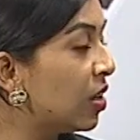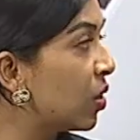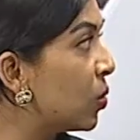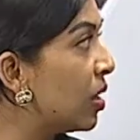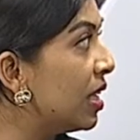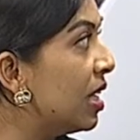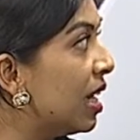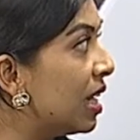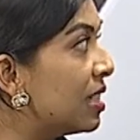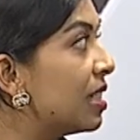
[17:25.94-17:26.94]
not only
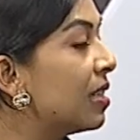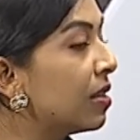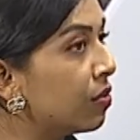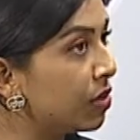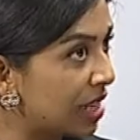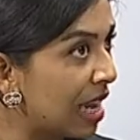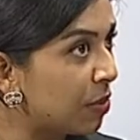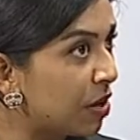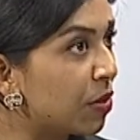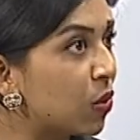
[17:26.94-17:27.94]
until
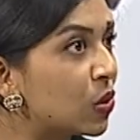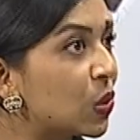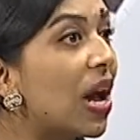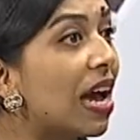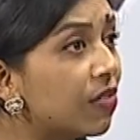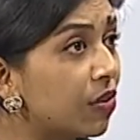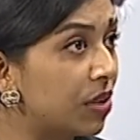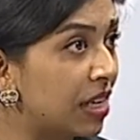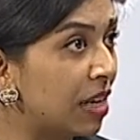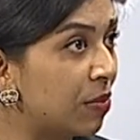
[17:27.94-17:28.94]
retirement, but also after
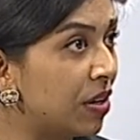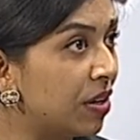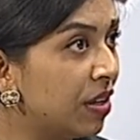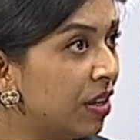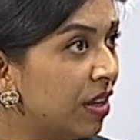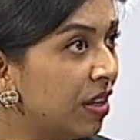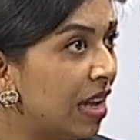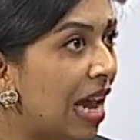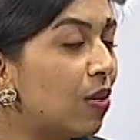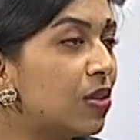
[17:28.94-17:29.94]
retirement.
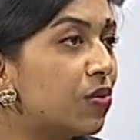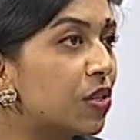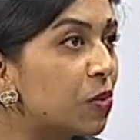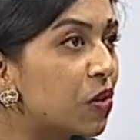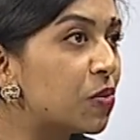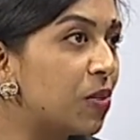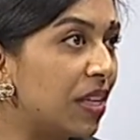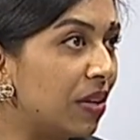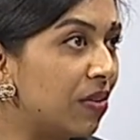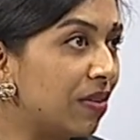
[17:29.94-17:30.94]
How has the response
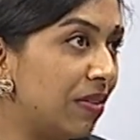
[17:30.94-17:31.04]
been?